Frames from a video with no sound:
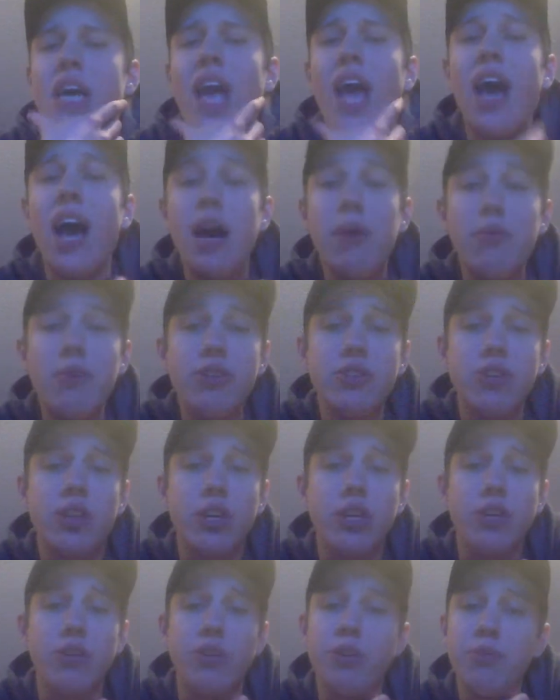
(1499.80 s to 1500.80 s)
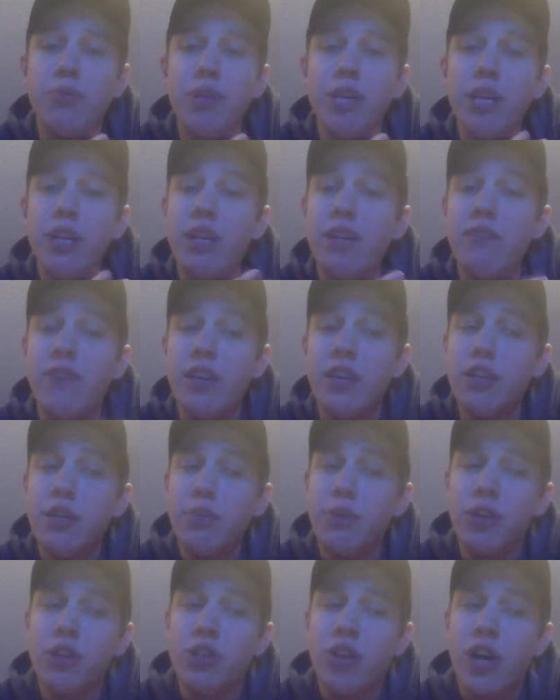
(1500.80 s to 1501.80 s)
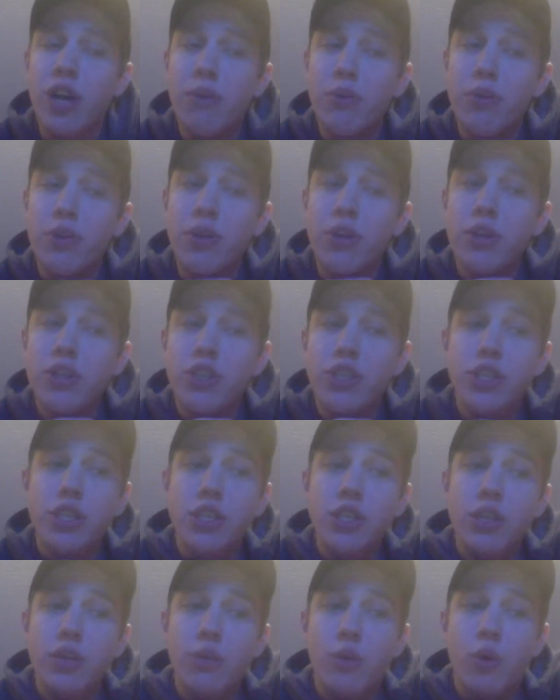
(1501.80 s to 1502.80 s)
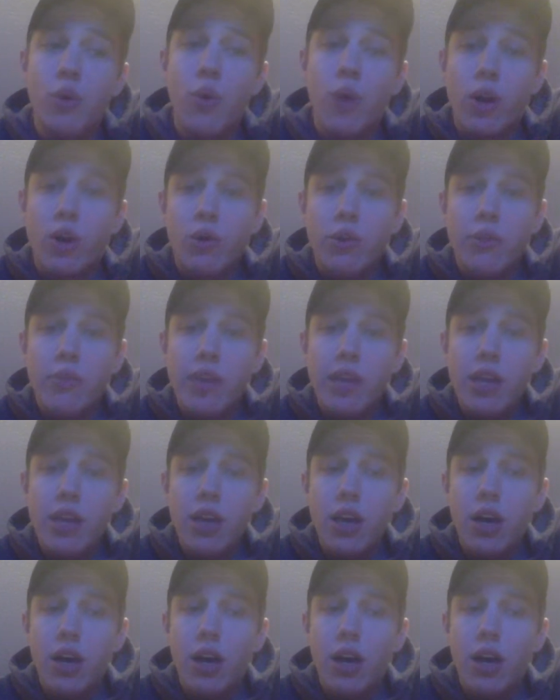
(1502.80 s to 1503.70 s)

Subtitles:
Abby has already told me that if I end up on a tribe with her, she will work with me.